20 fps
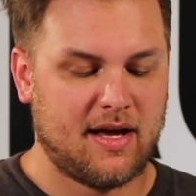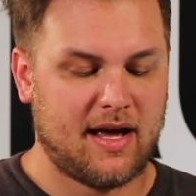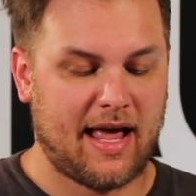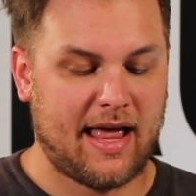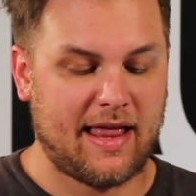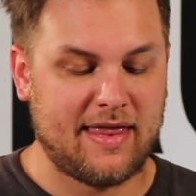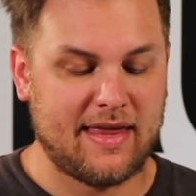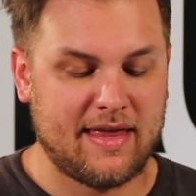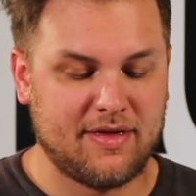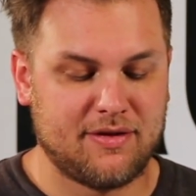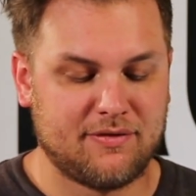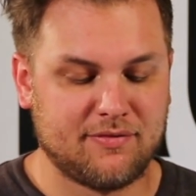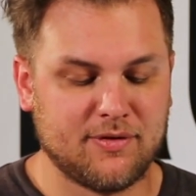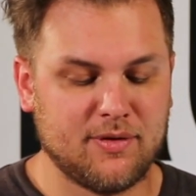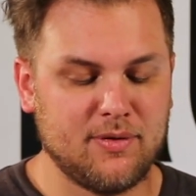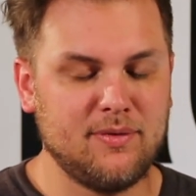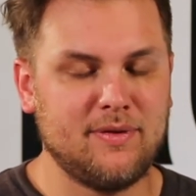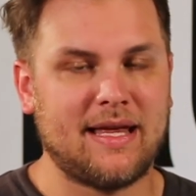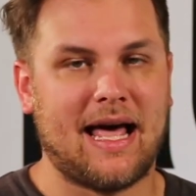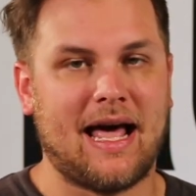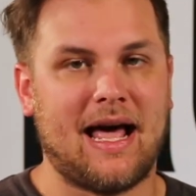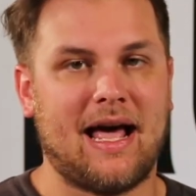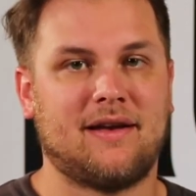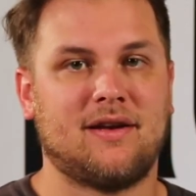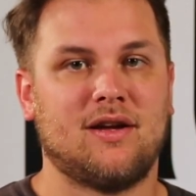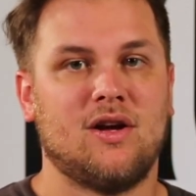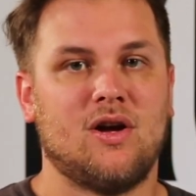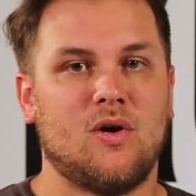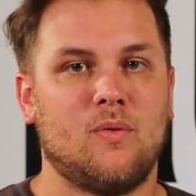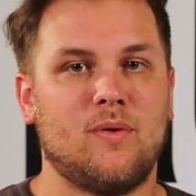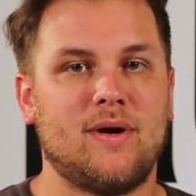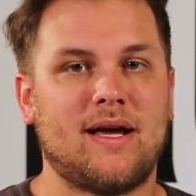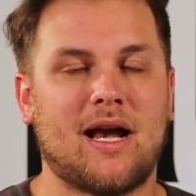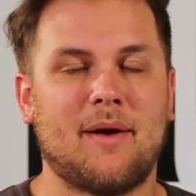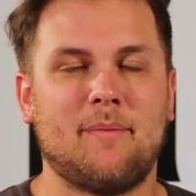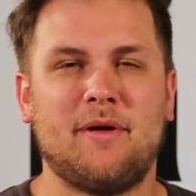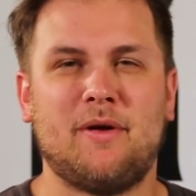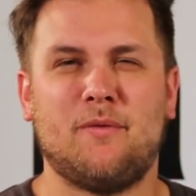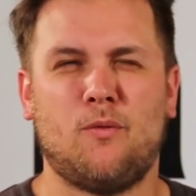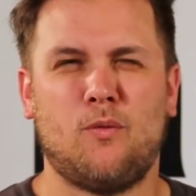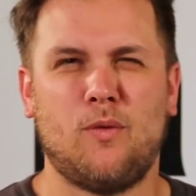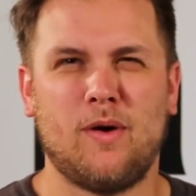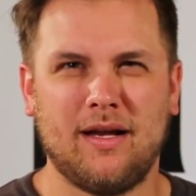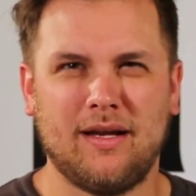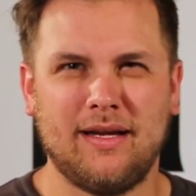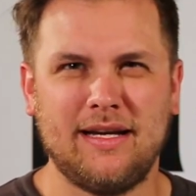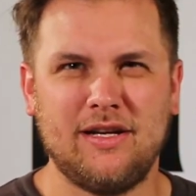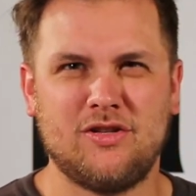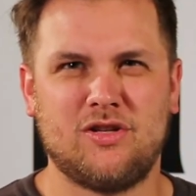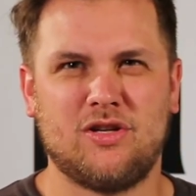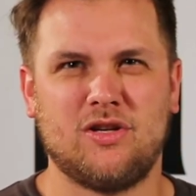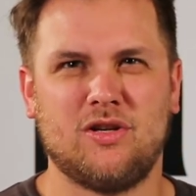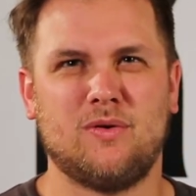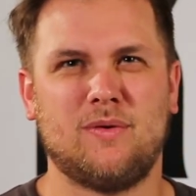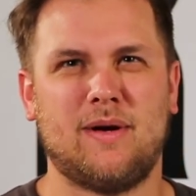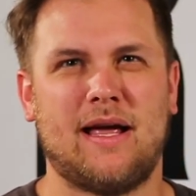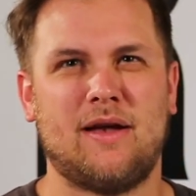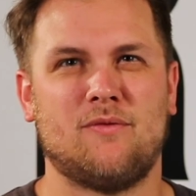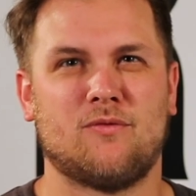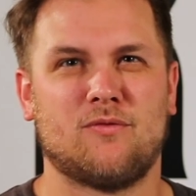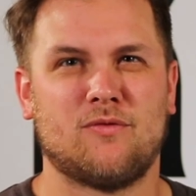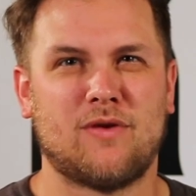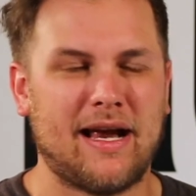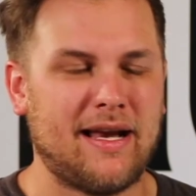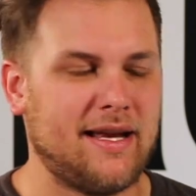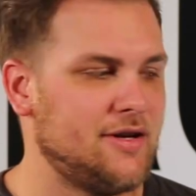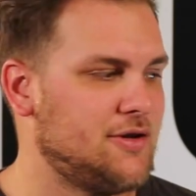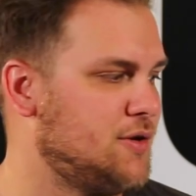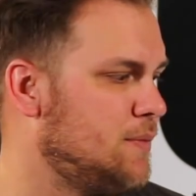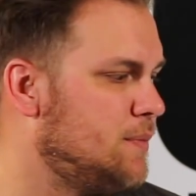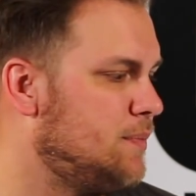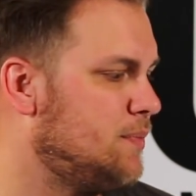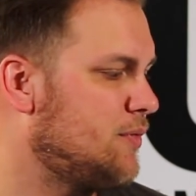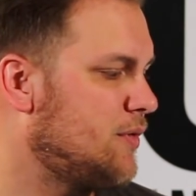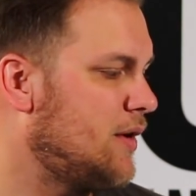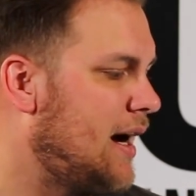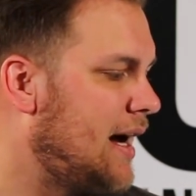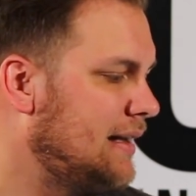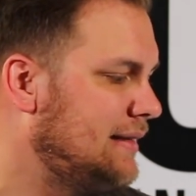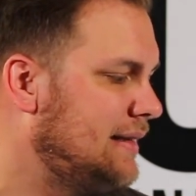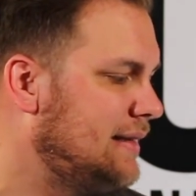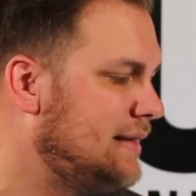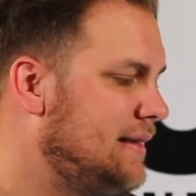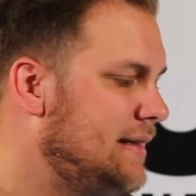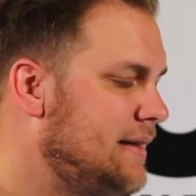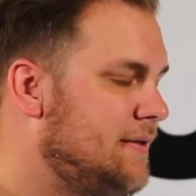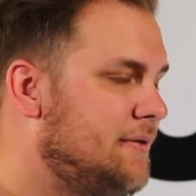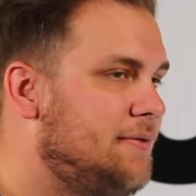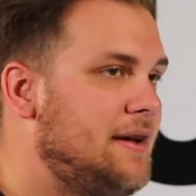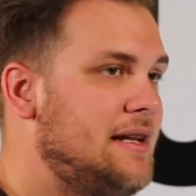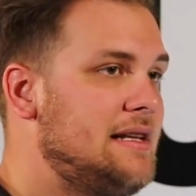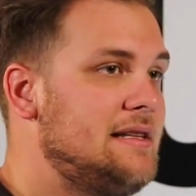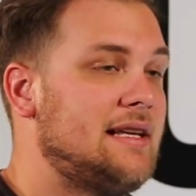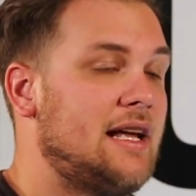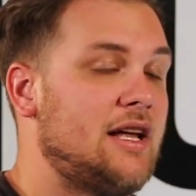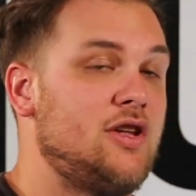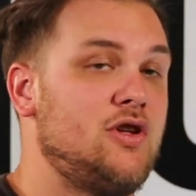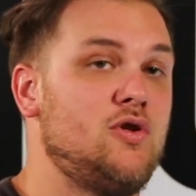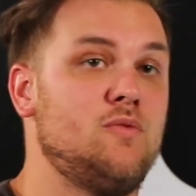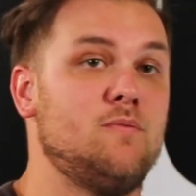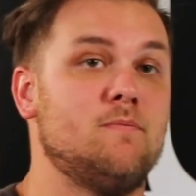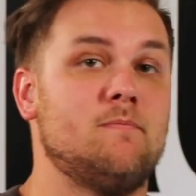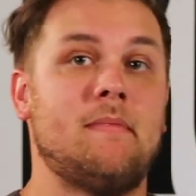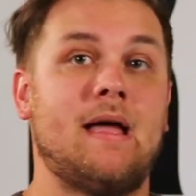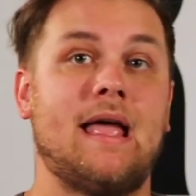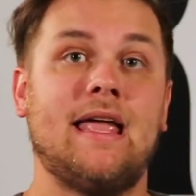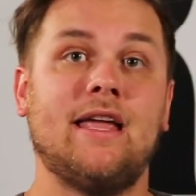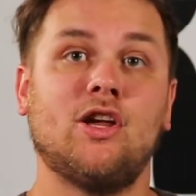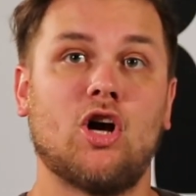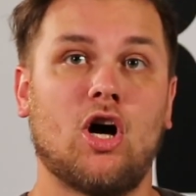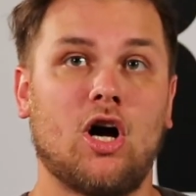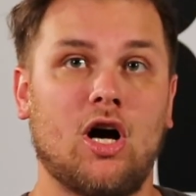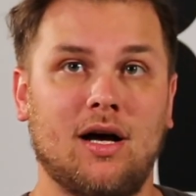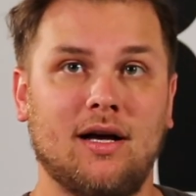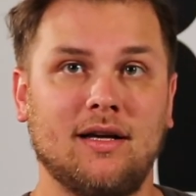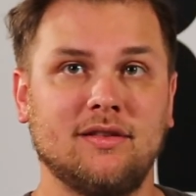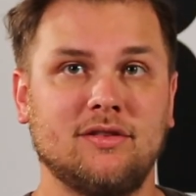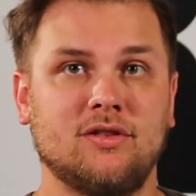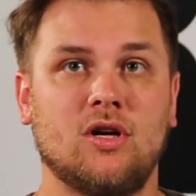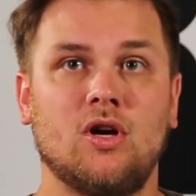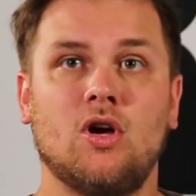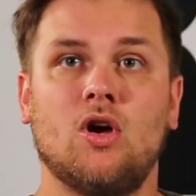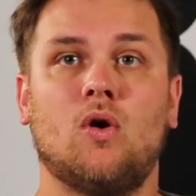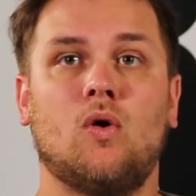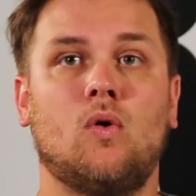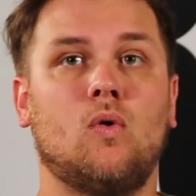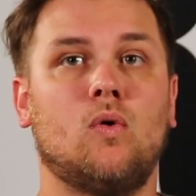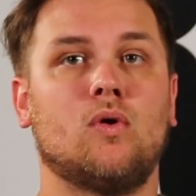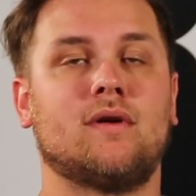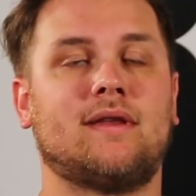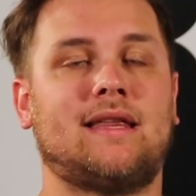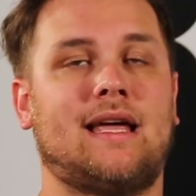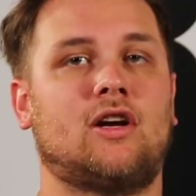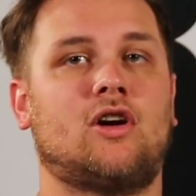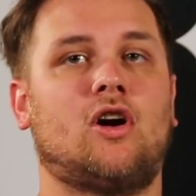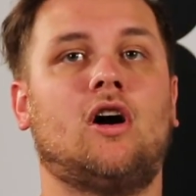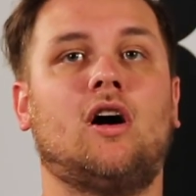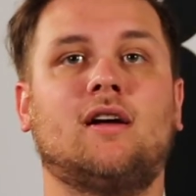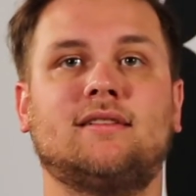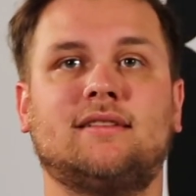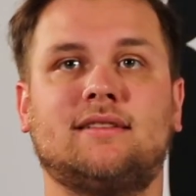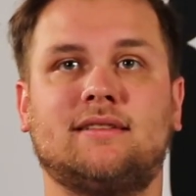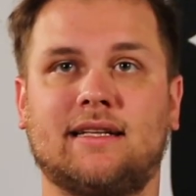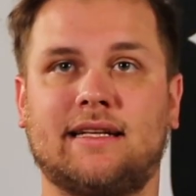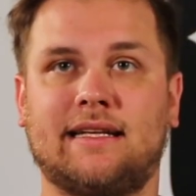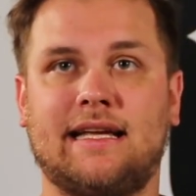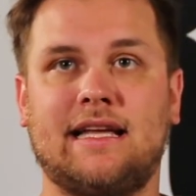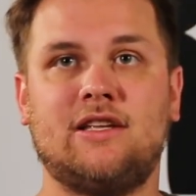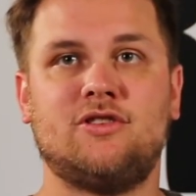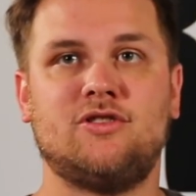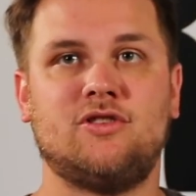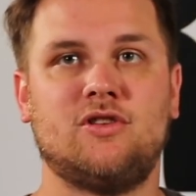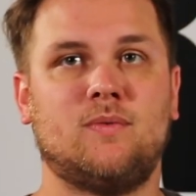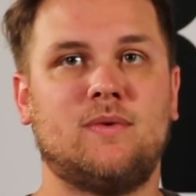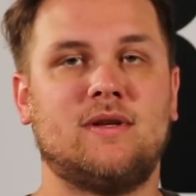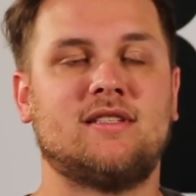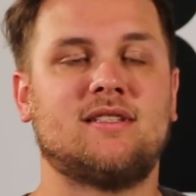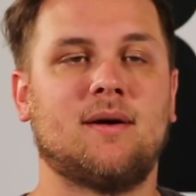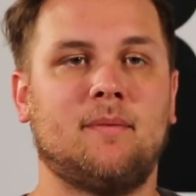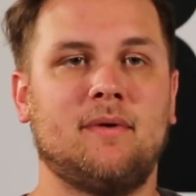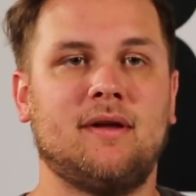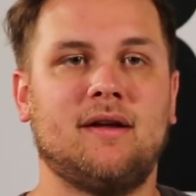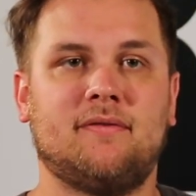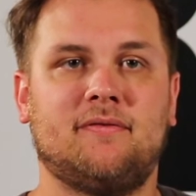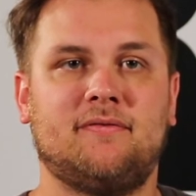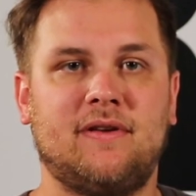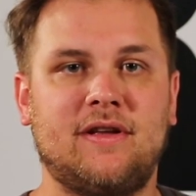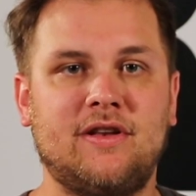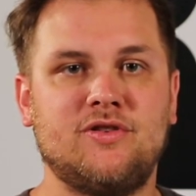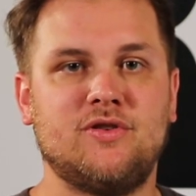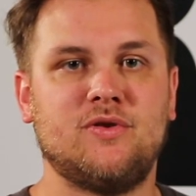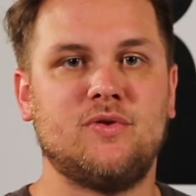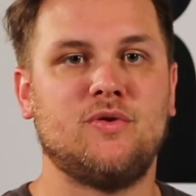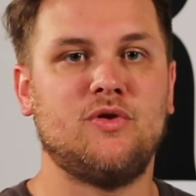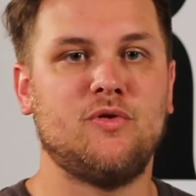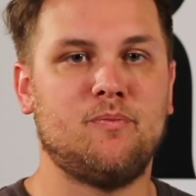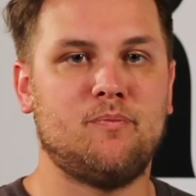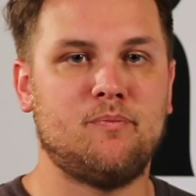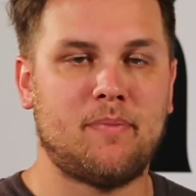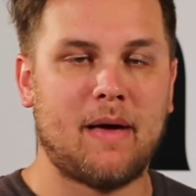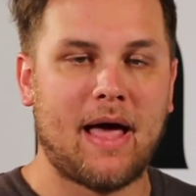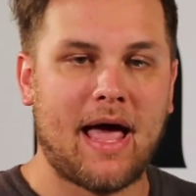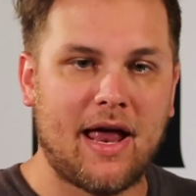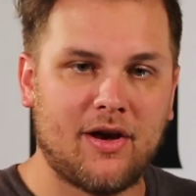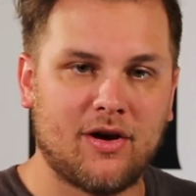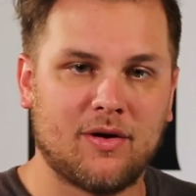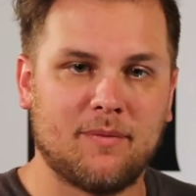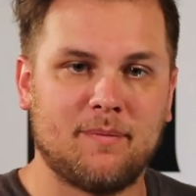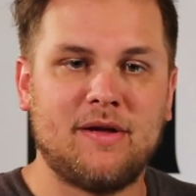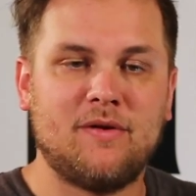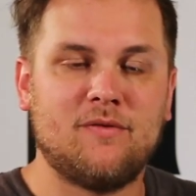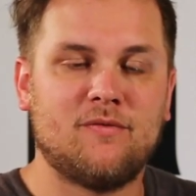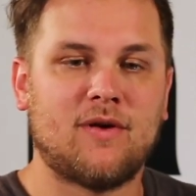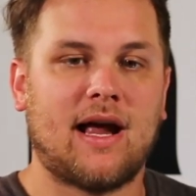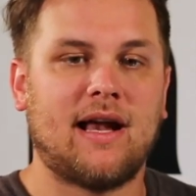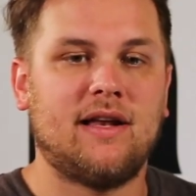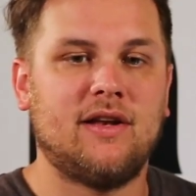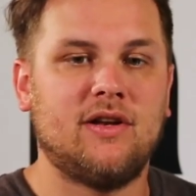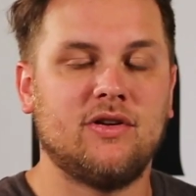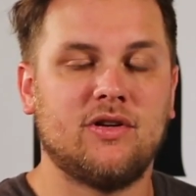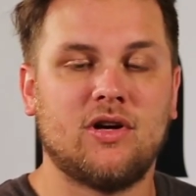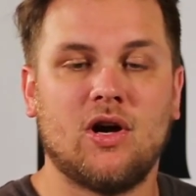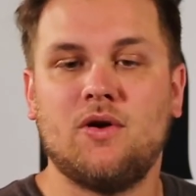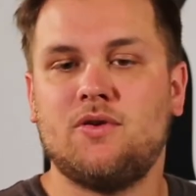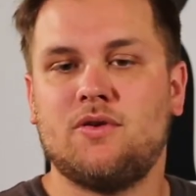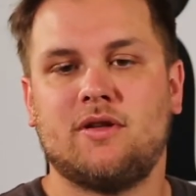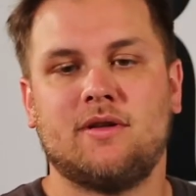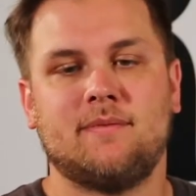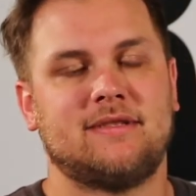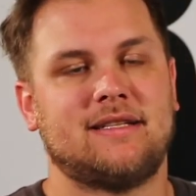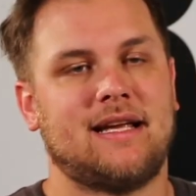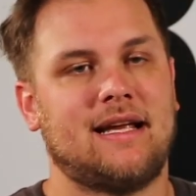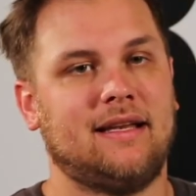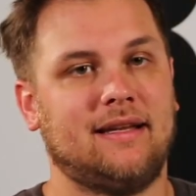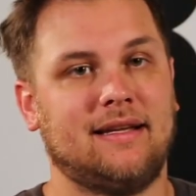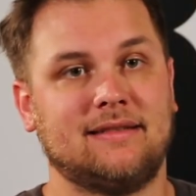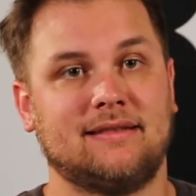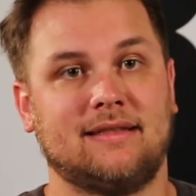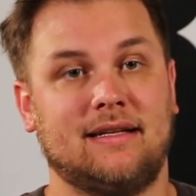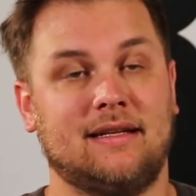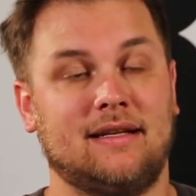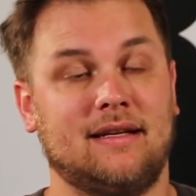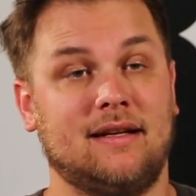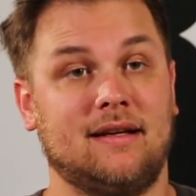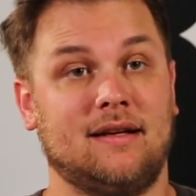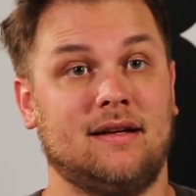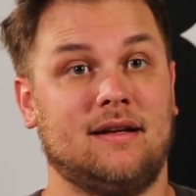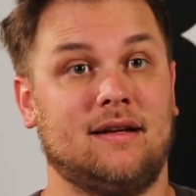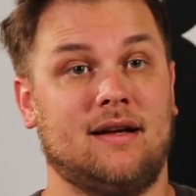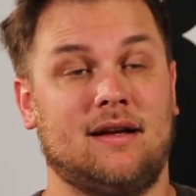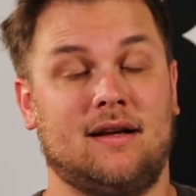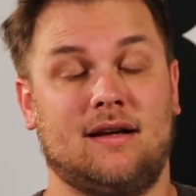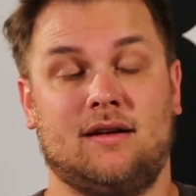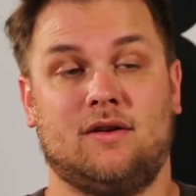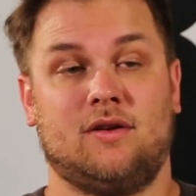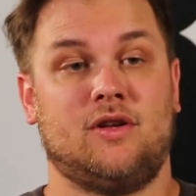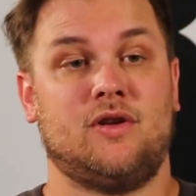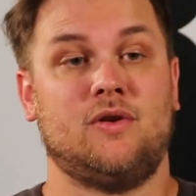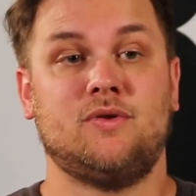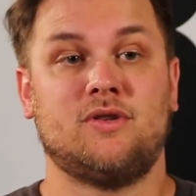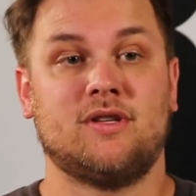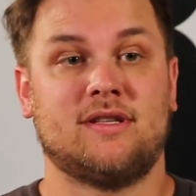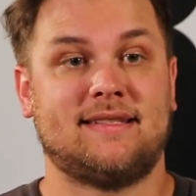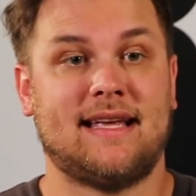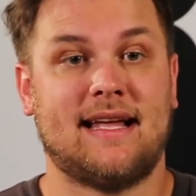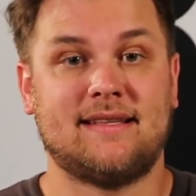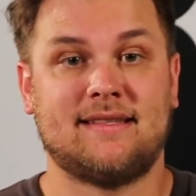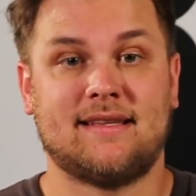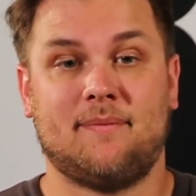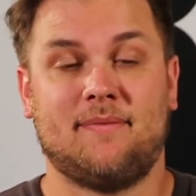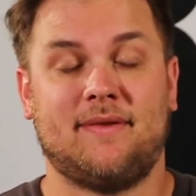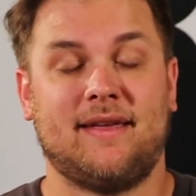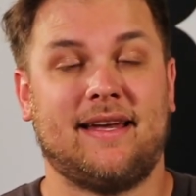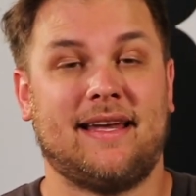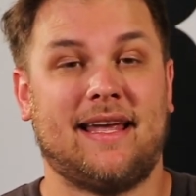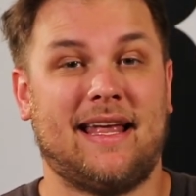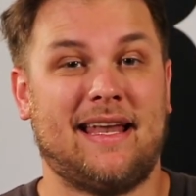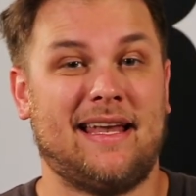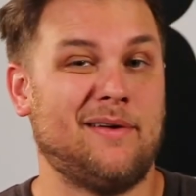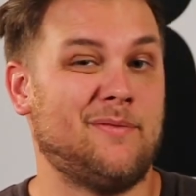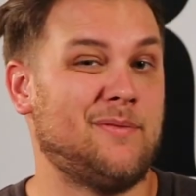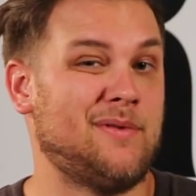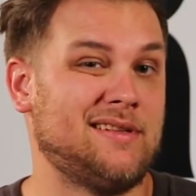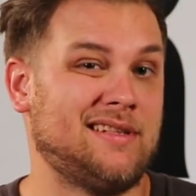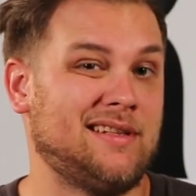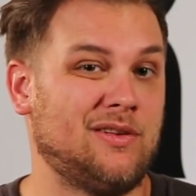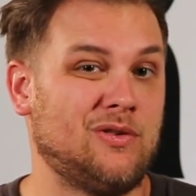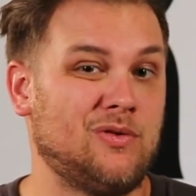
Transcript: And then through that, we got to be willing to and ready to process the offense that you may cause or that causes against you. When somebody offends you, you better be ready to go to them and say, listen, you just said something and it wasn't